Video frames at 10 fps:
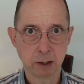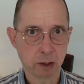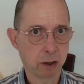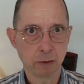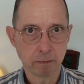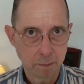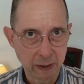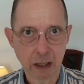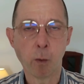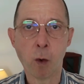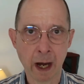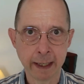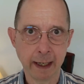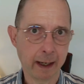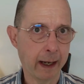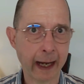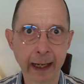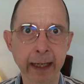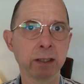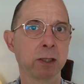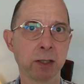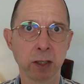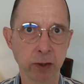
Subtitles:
So pick one. I like just